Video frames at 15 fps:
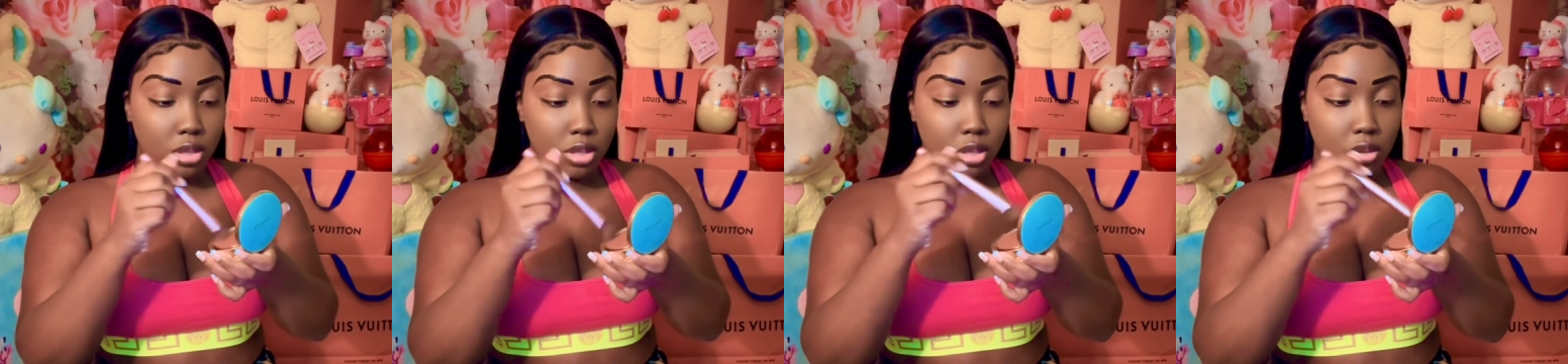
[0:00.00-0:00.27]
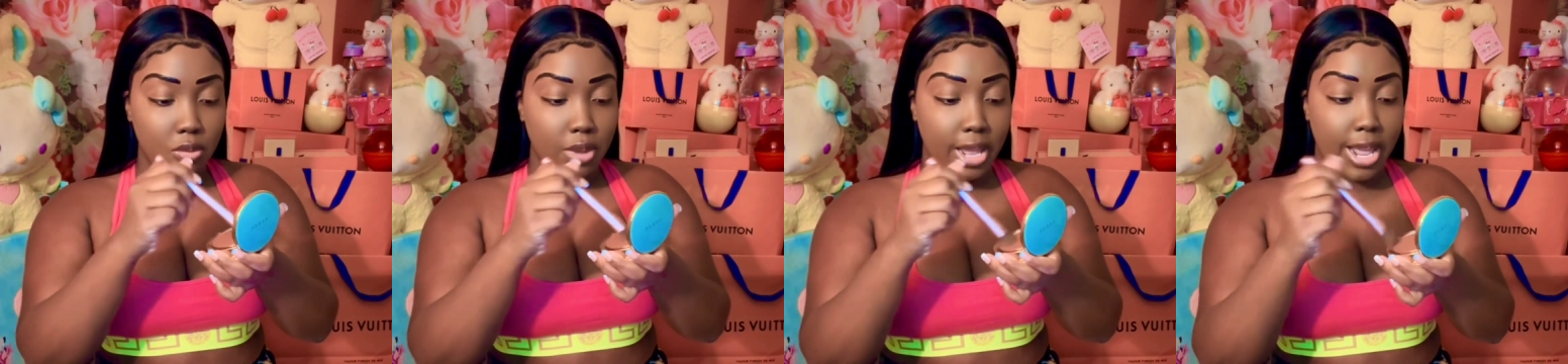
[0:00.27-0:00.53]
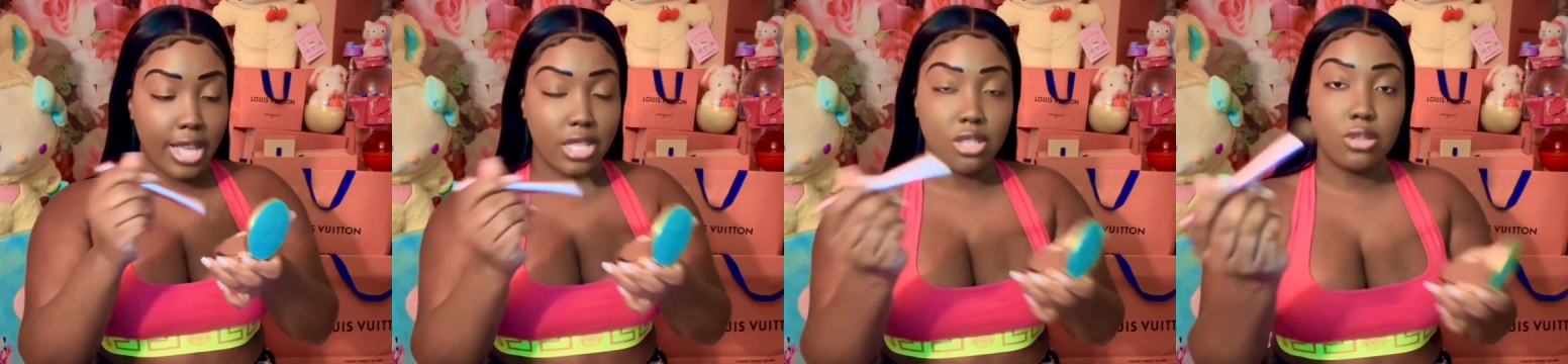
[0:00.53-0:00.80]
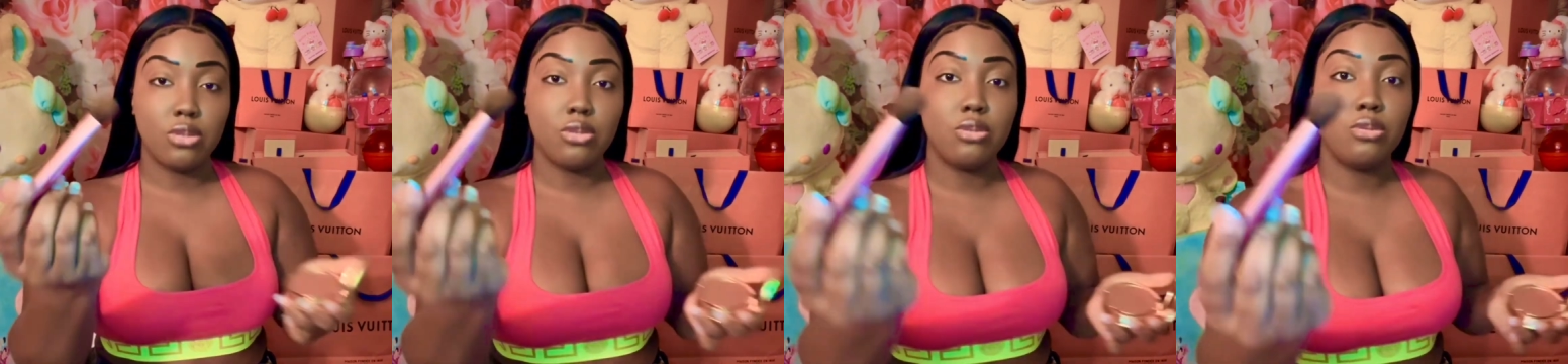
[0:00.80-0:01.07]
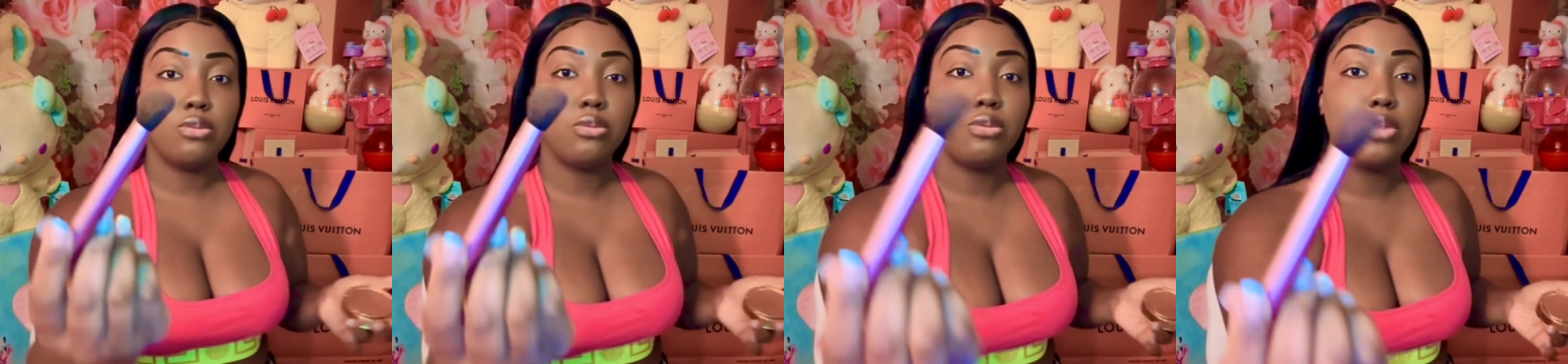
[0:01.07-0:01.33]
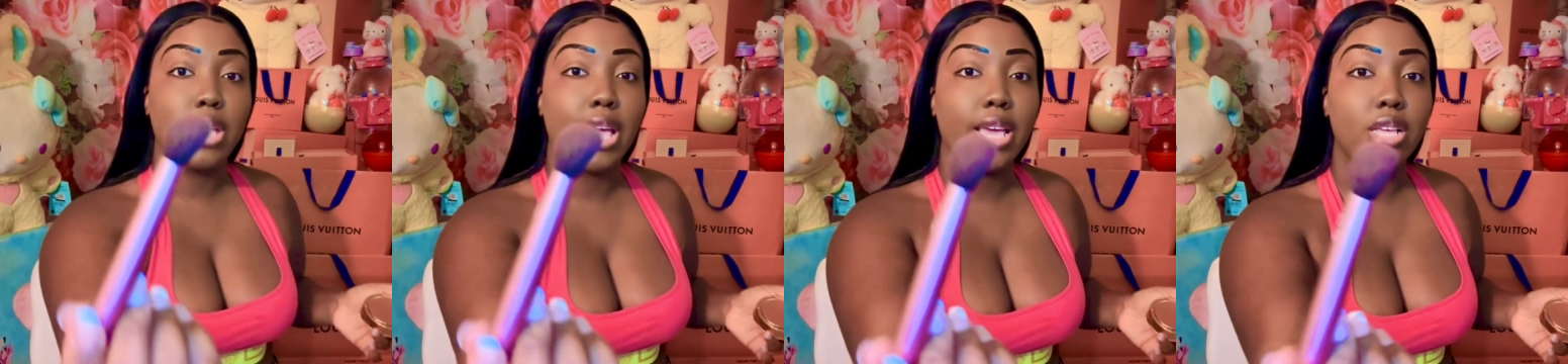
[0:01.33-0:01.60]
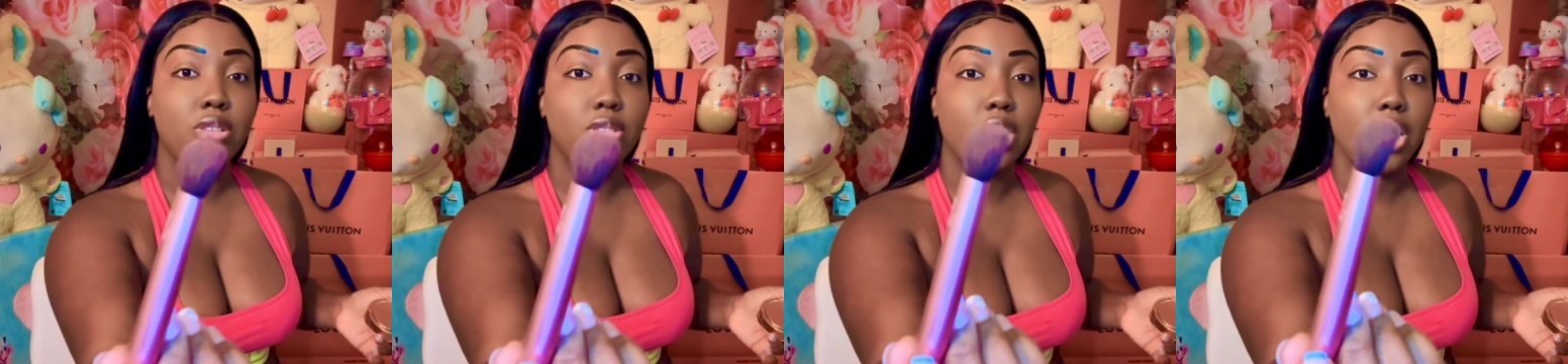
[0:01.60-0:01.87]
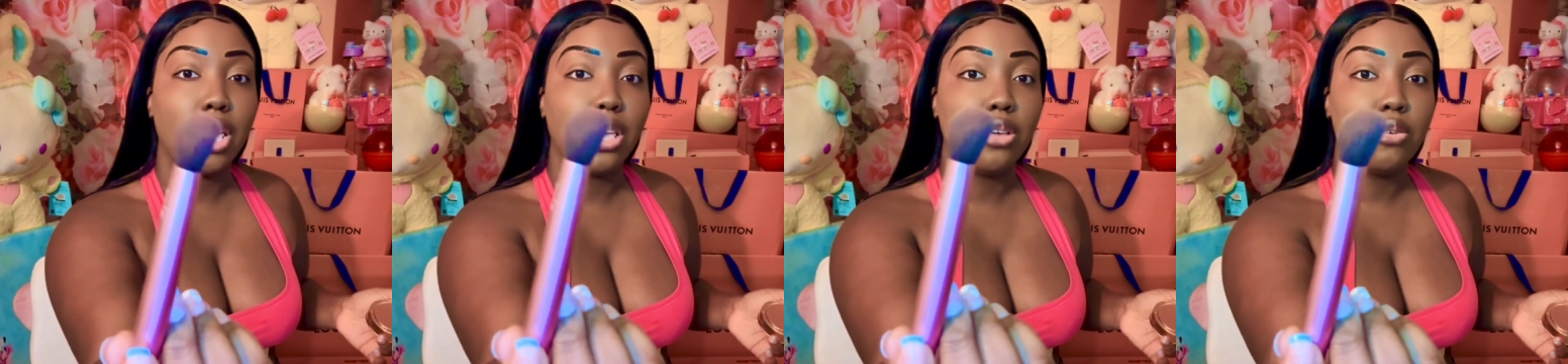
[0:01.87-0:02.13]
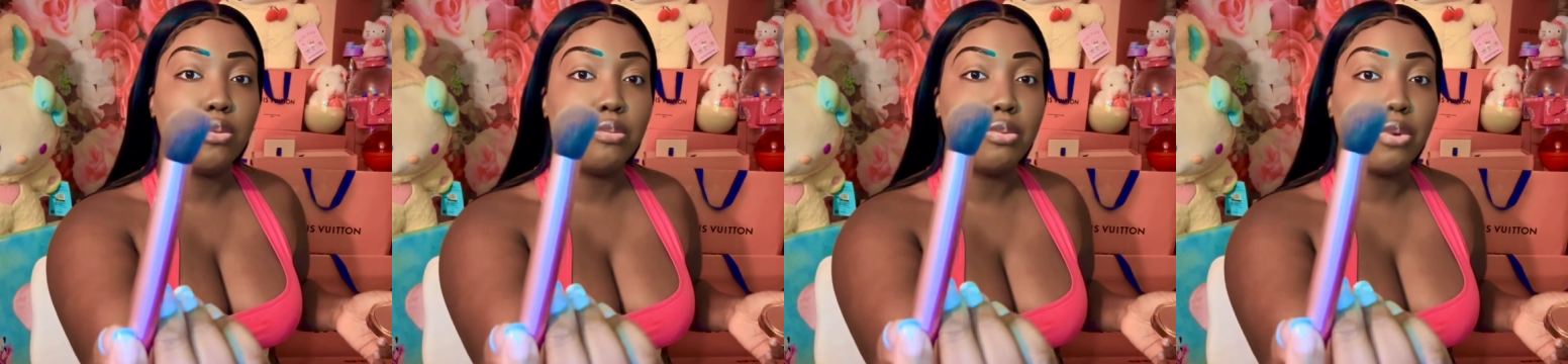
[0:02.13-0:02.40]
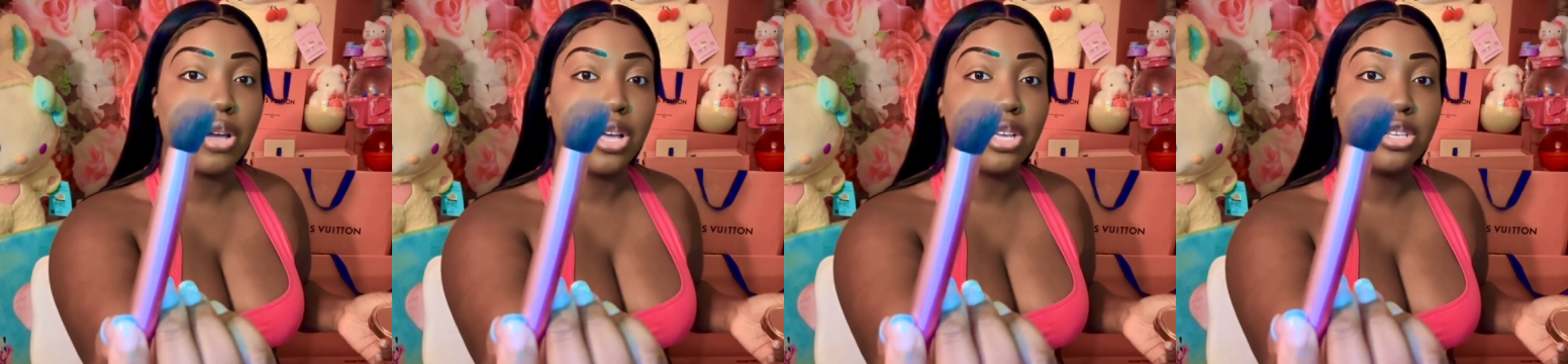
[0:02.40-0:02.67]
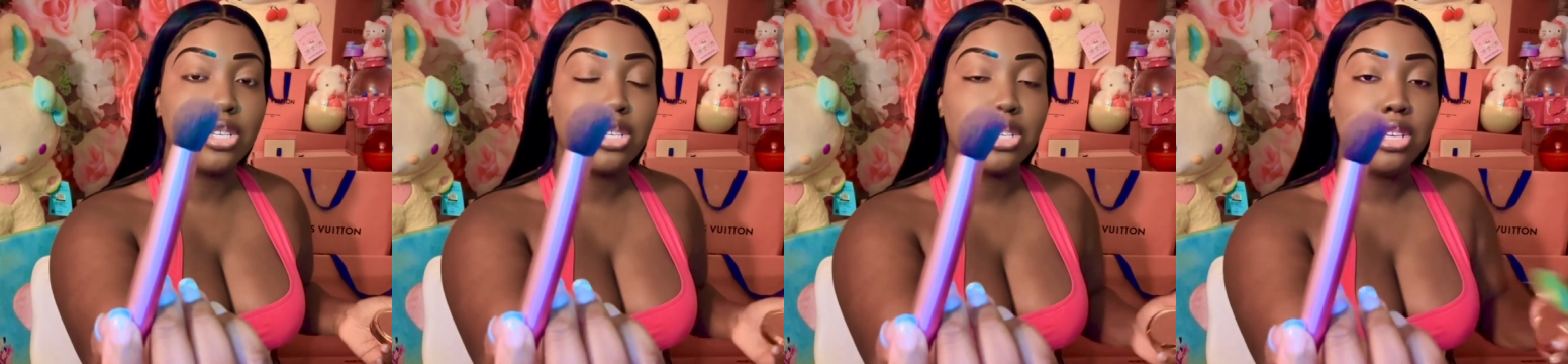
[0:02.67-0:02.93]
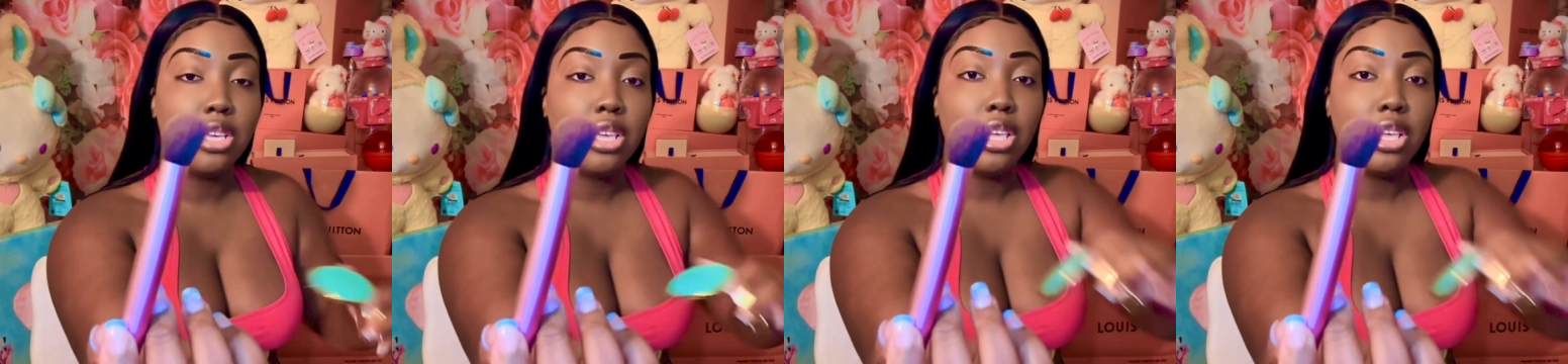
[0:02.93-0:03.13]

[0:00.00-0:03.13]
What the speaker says: So what I do, I use an angled brush,